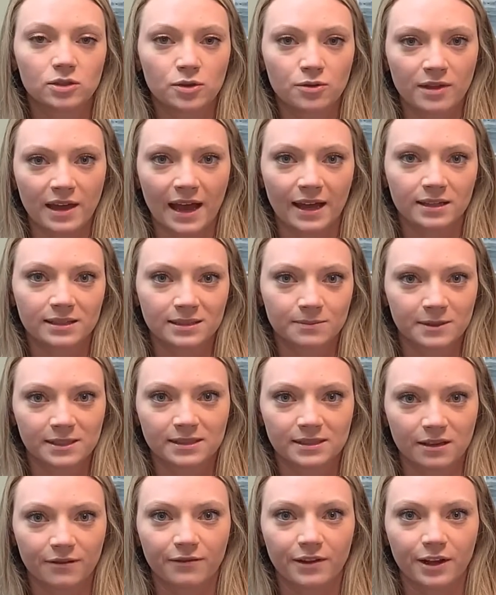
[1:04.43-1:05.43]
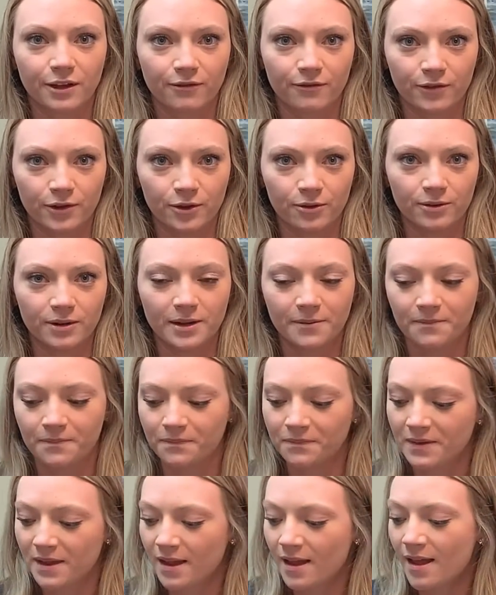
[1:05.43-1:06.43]
to that specific food.
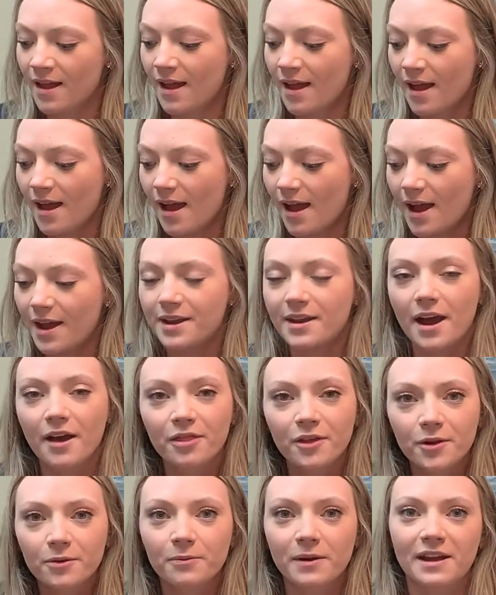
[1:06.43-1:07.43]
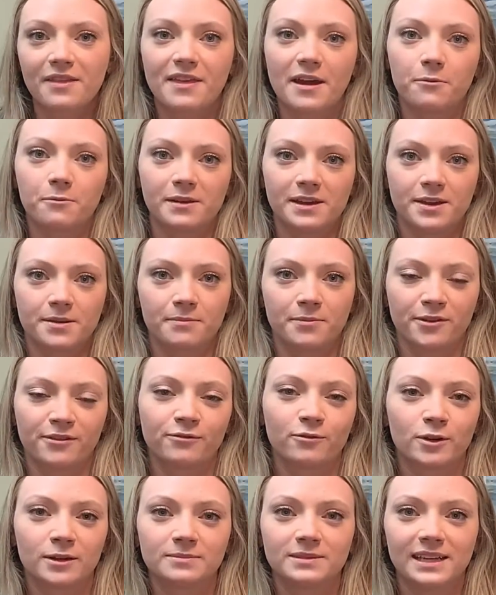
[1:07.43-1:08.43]
Another way that we can
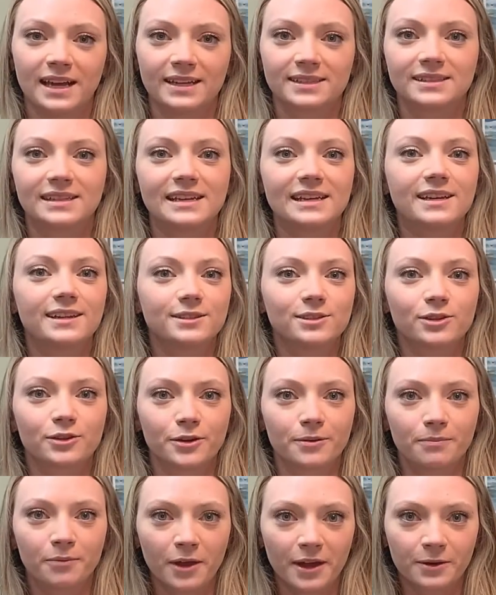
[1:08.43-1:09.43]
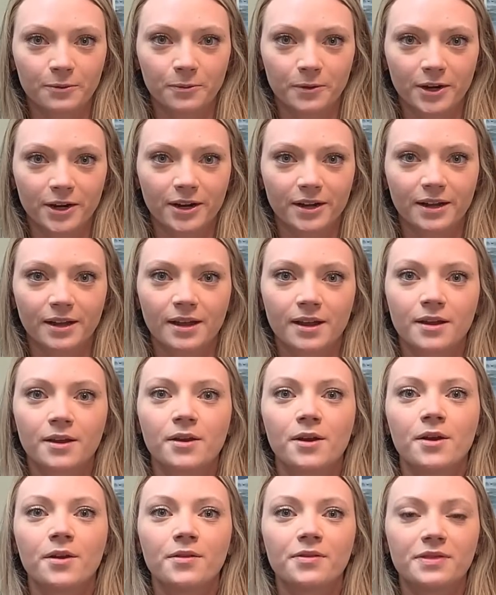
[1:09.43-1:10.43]
perform testing is through blood work.
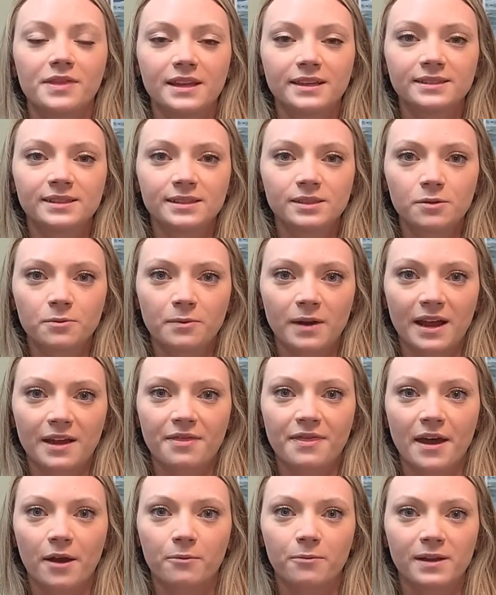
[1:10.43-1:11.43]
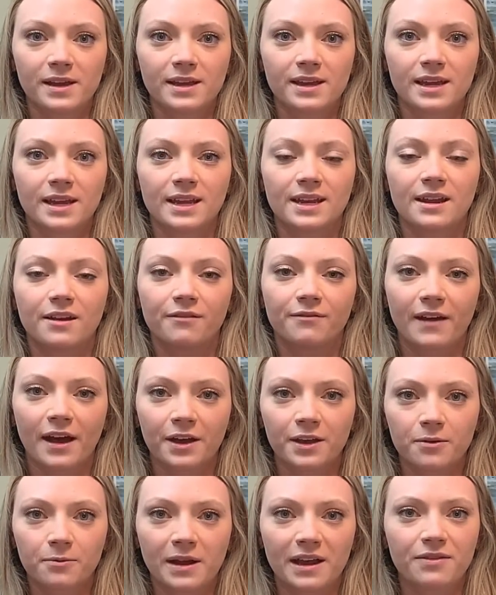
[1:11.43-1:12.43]
This is a way that we can
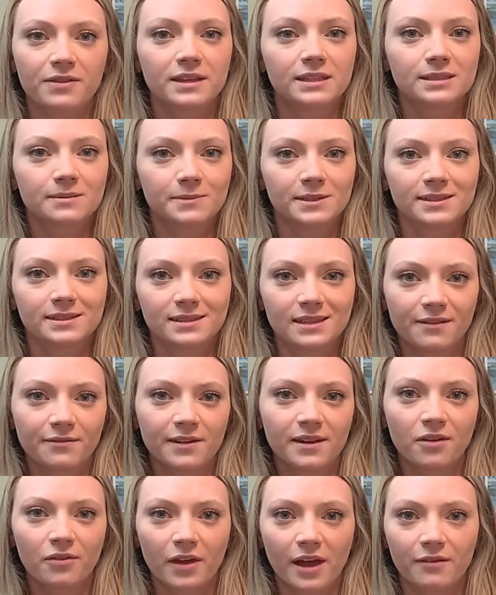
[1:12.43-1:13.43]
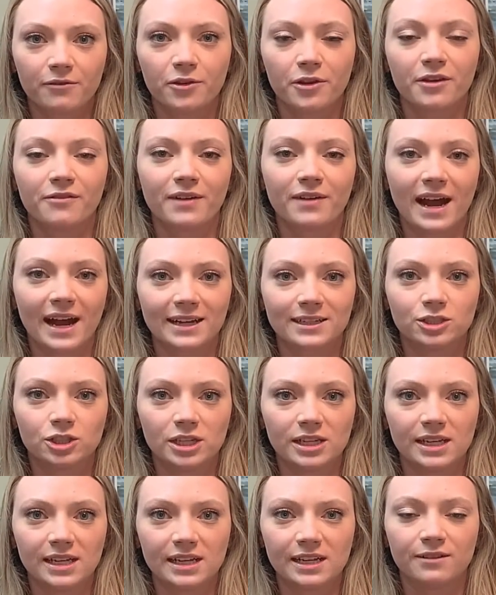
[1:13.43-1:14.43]
evaluate the specific level of
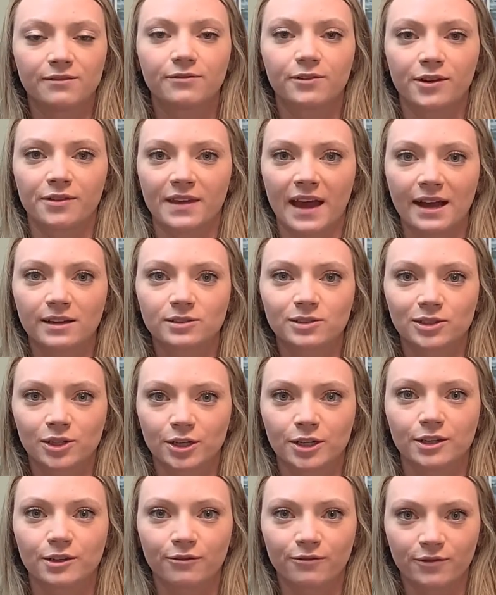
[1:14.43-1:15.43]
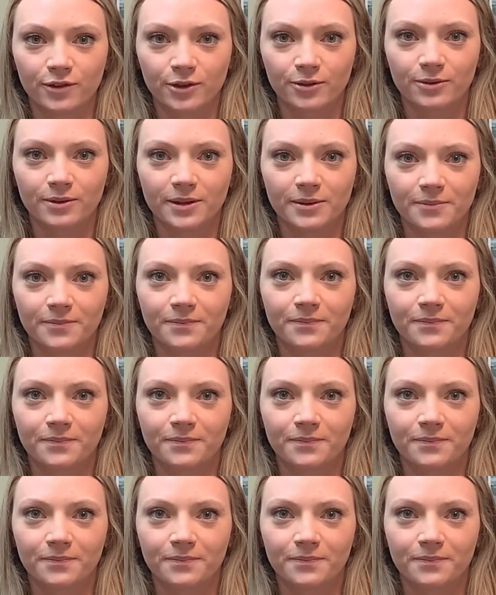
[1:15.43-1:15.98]
IgE for that certain food.